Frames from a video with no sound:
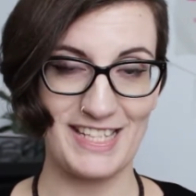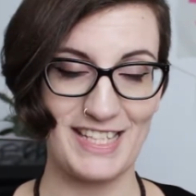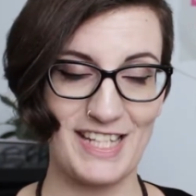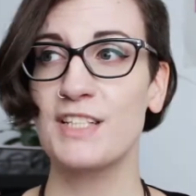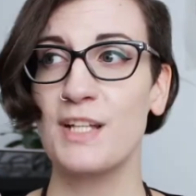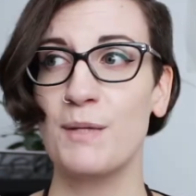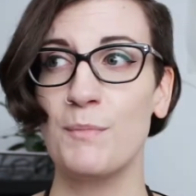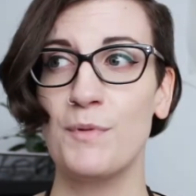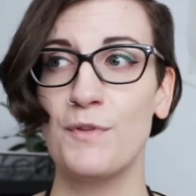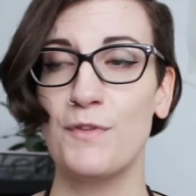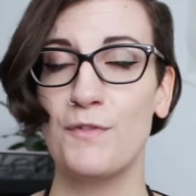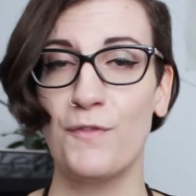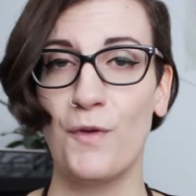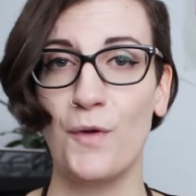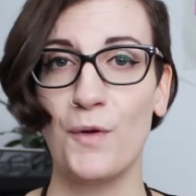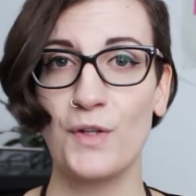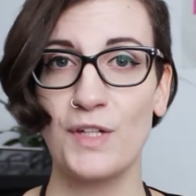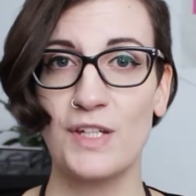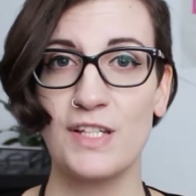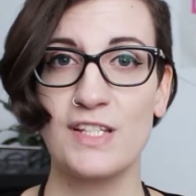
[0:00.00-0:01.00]
For example, the
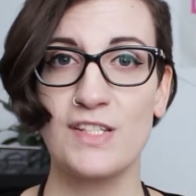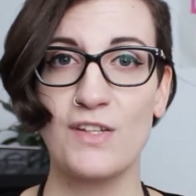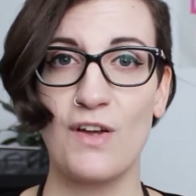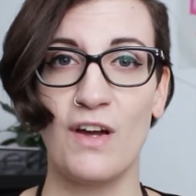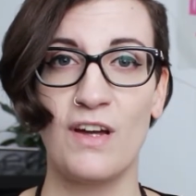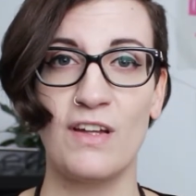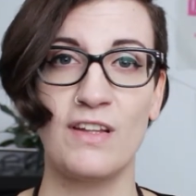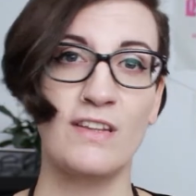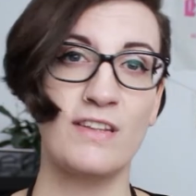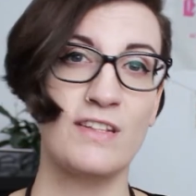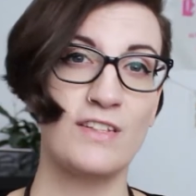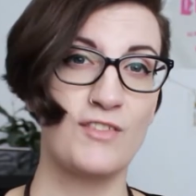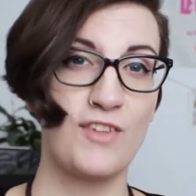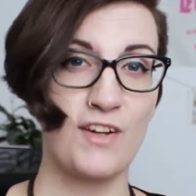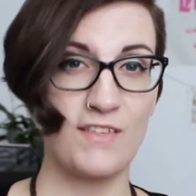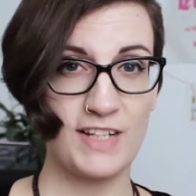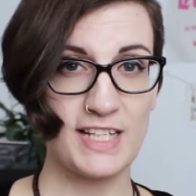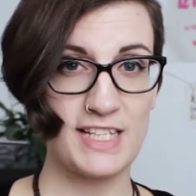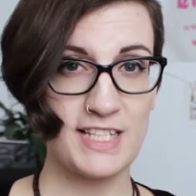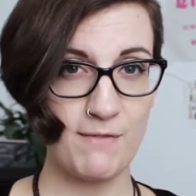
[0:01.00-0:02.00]
focus on the
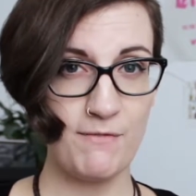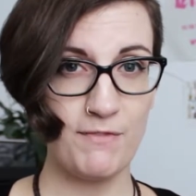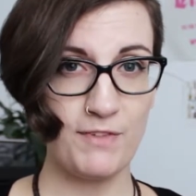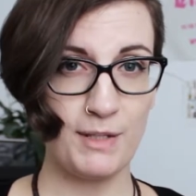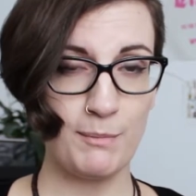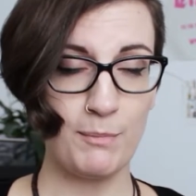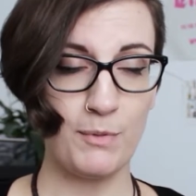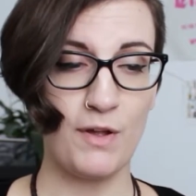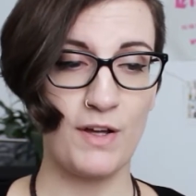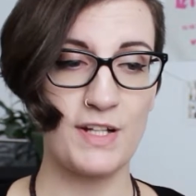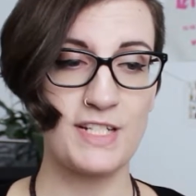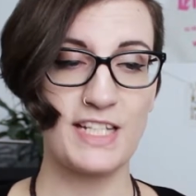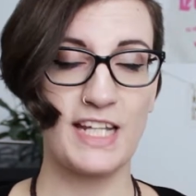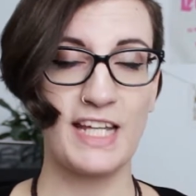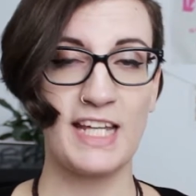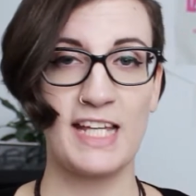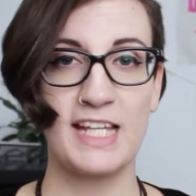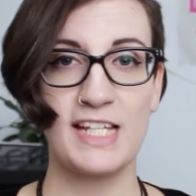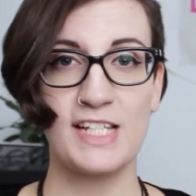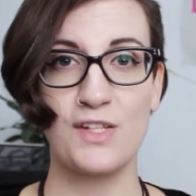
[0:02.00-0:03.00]
Traveling Symphony plot
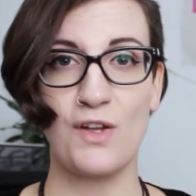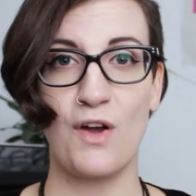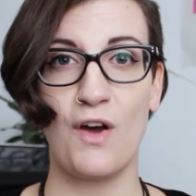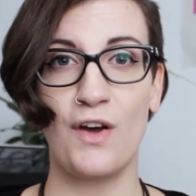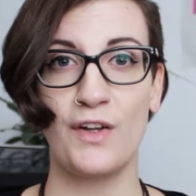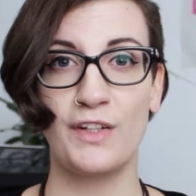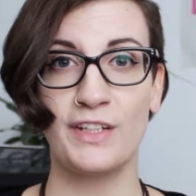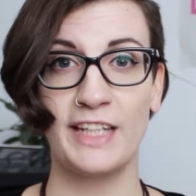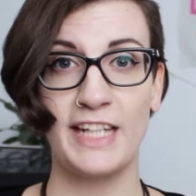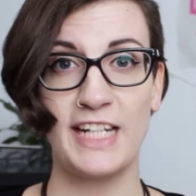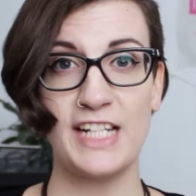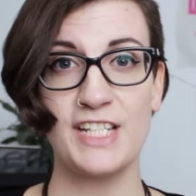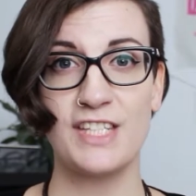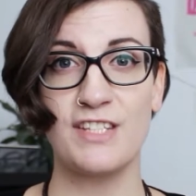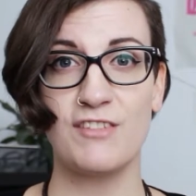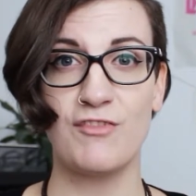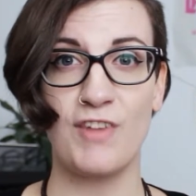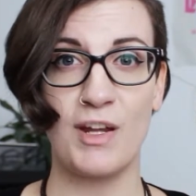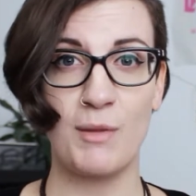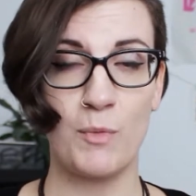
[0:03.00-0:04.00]
is on
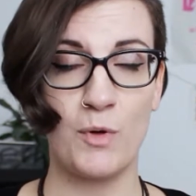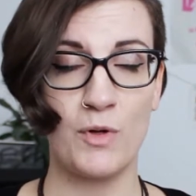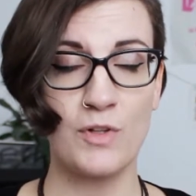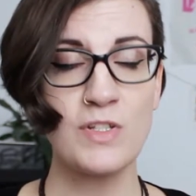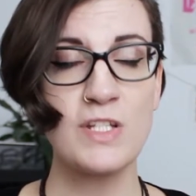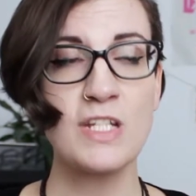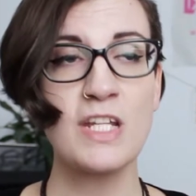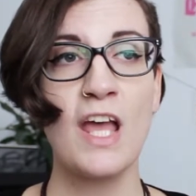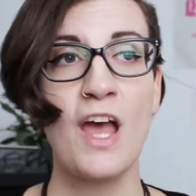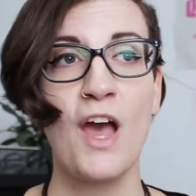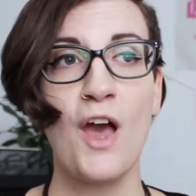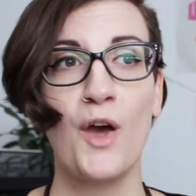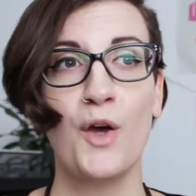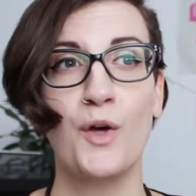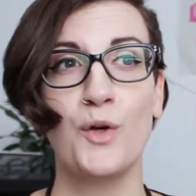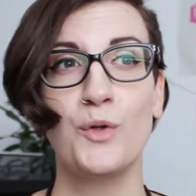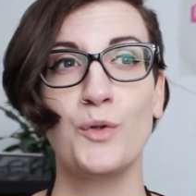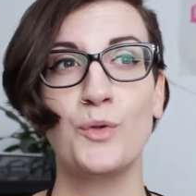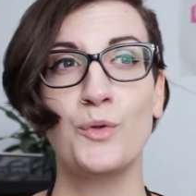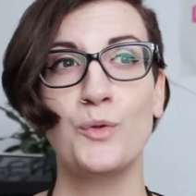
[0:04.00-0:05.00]
Kirsten Raymond,
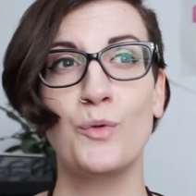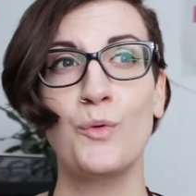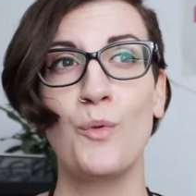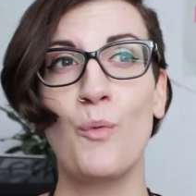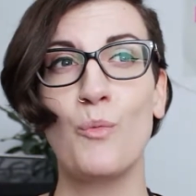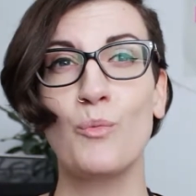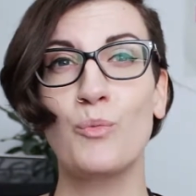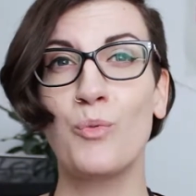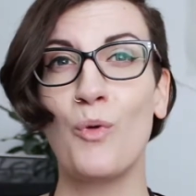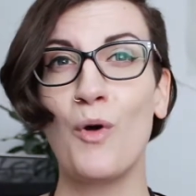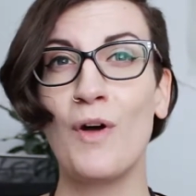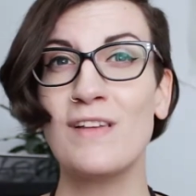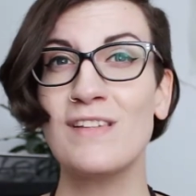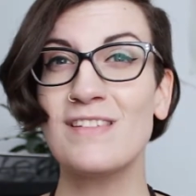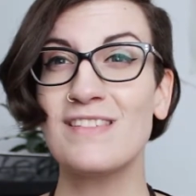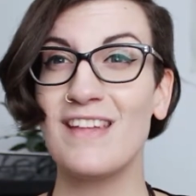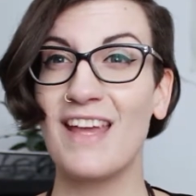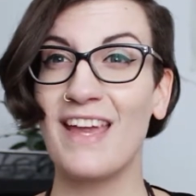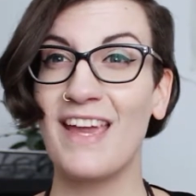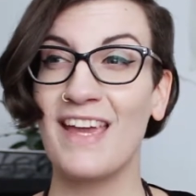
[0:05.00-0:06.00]
who
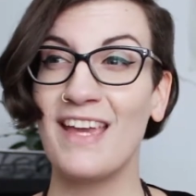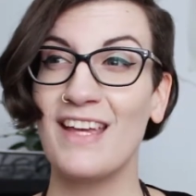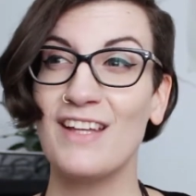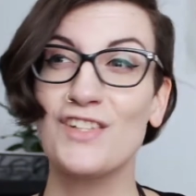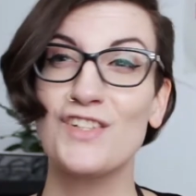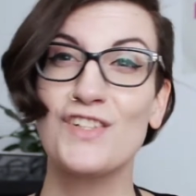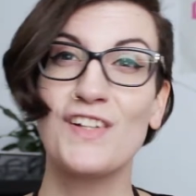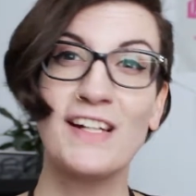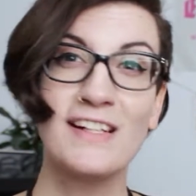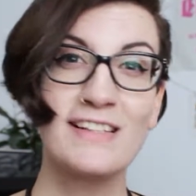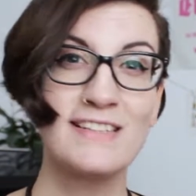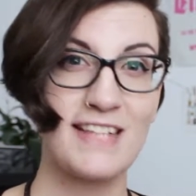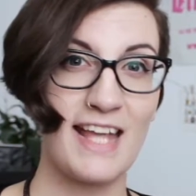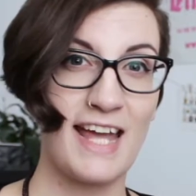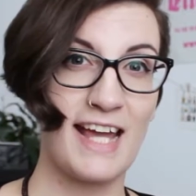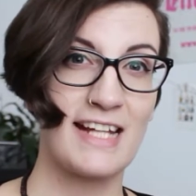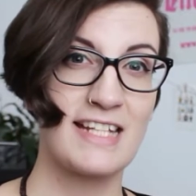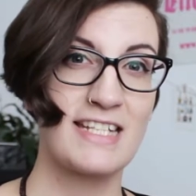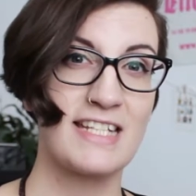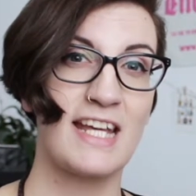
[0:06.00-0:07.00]
was a child
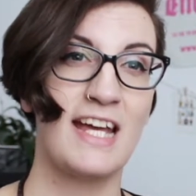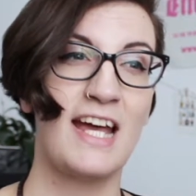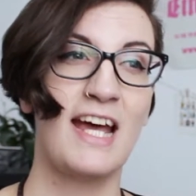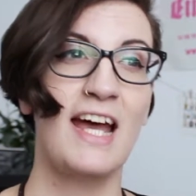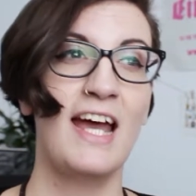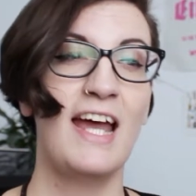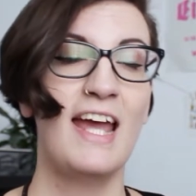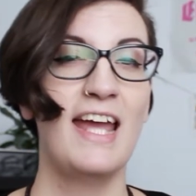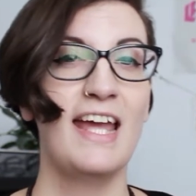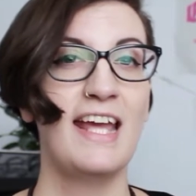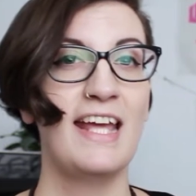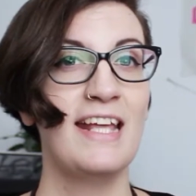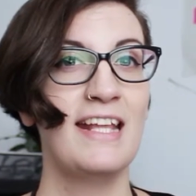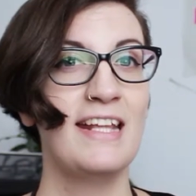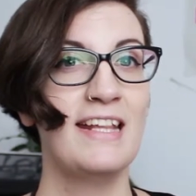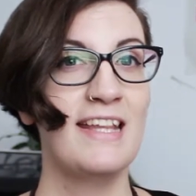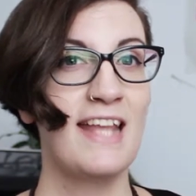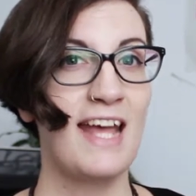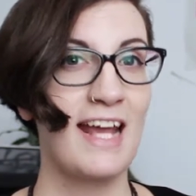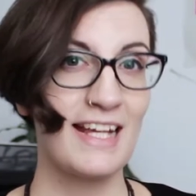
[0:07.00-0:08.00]
actor
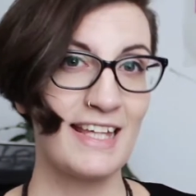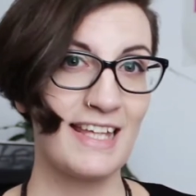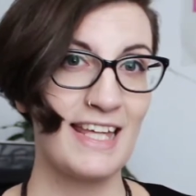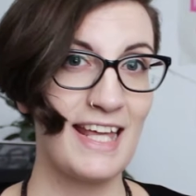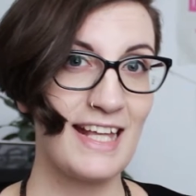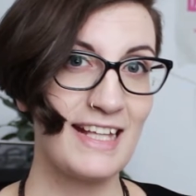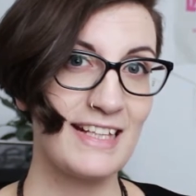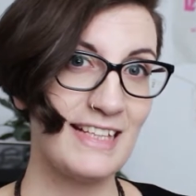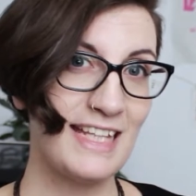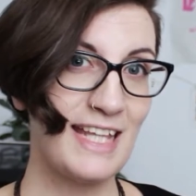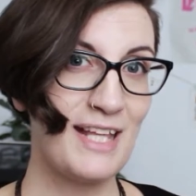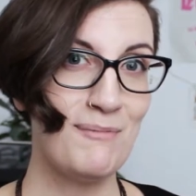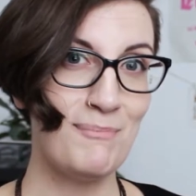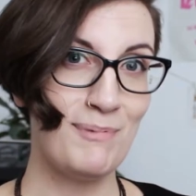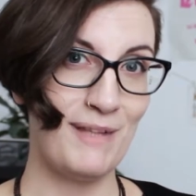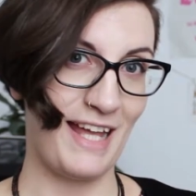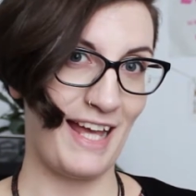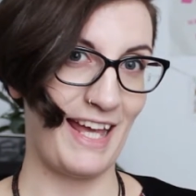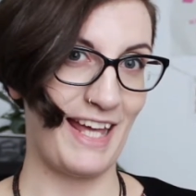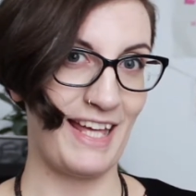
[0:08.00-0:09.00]
in that King Lear
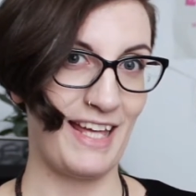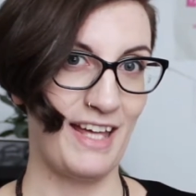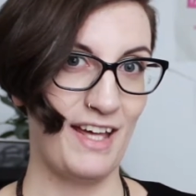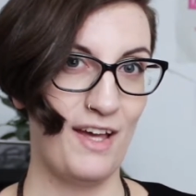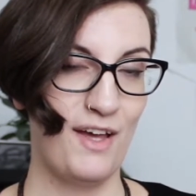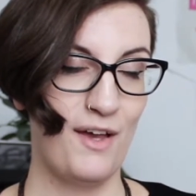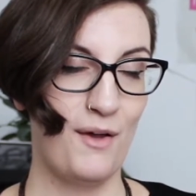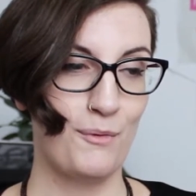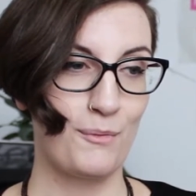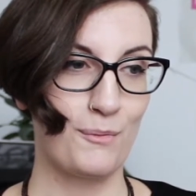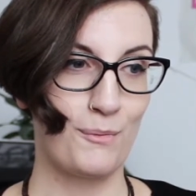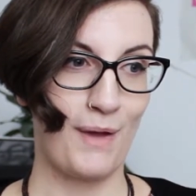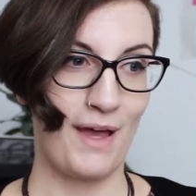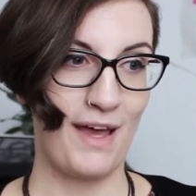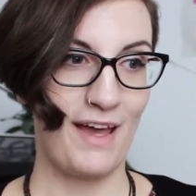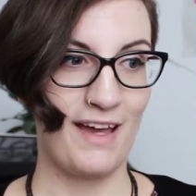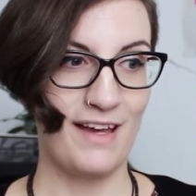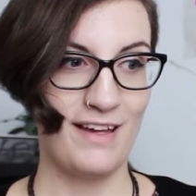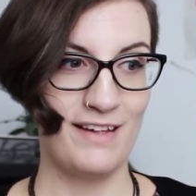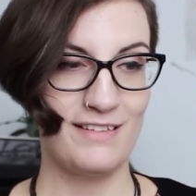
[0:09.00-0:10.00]
play,
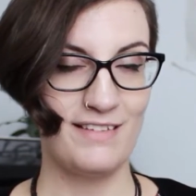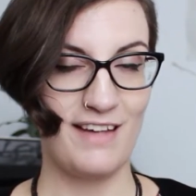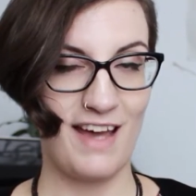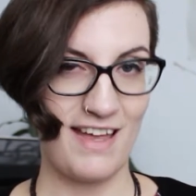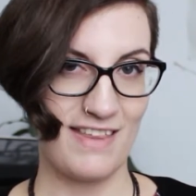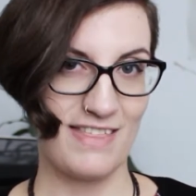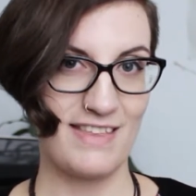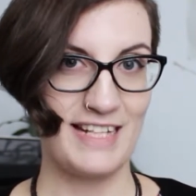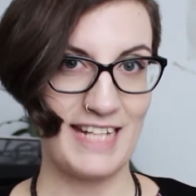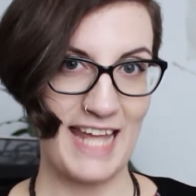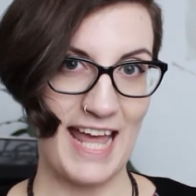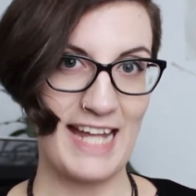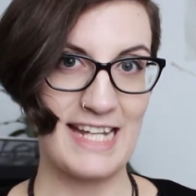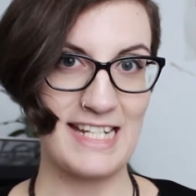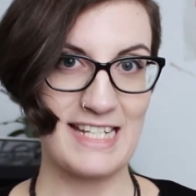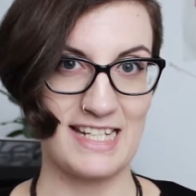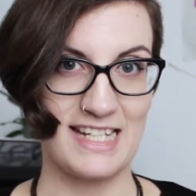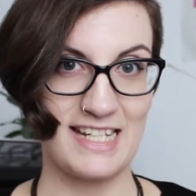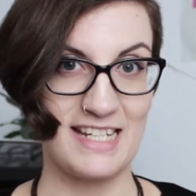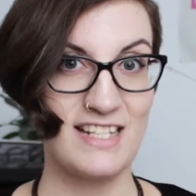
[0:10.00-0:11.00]
where Arthur
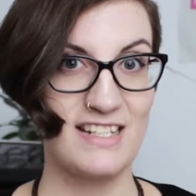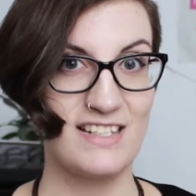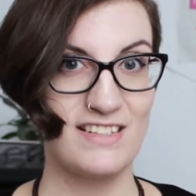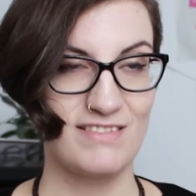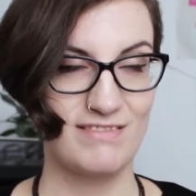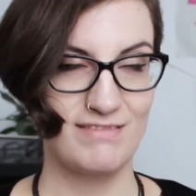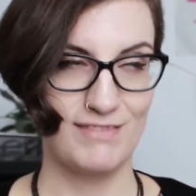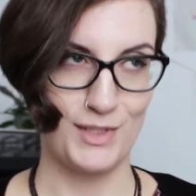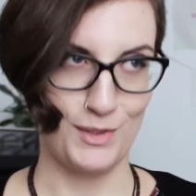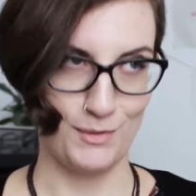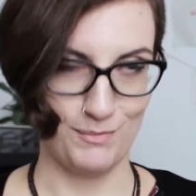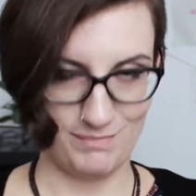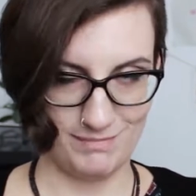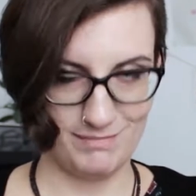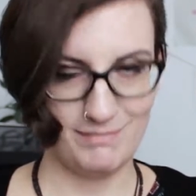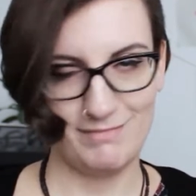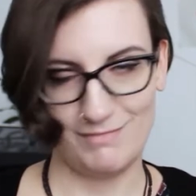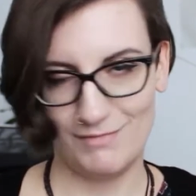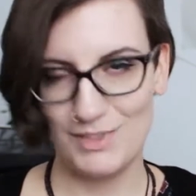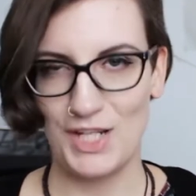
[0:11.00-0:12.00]
Leander, the
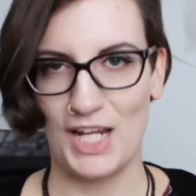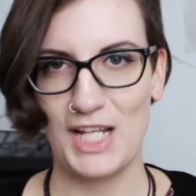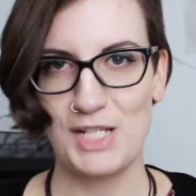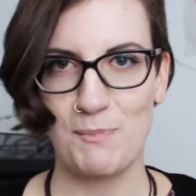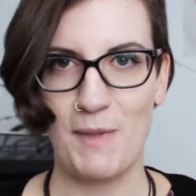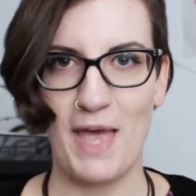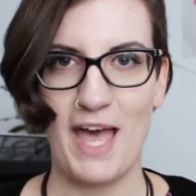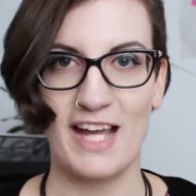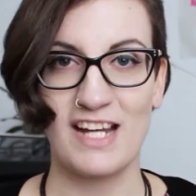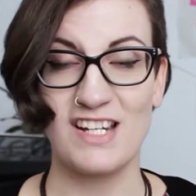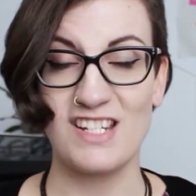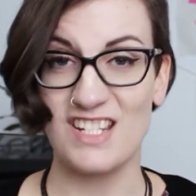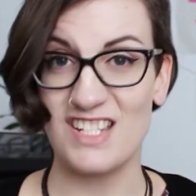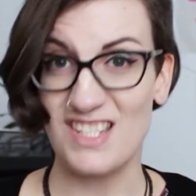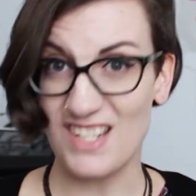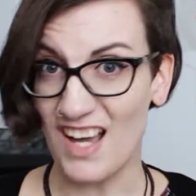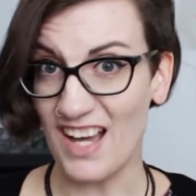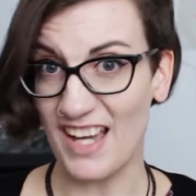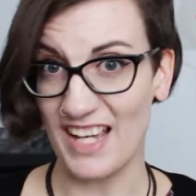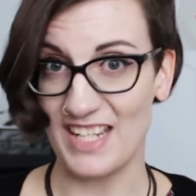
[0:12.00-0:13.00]
Shakespeare actor,
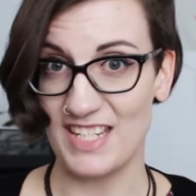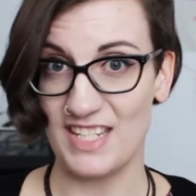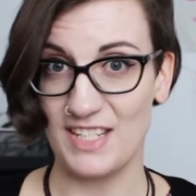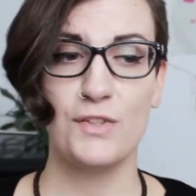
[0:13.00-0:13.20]
died.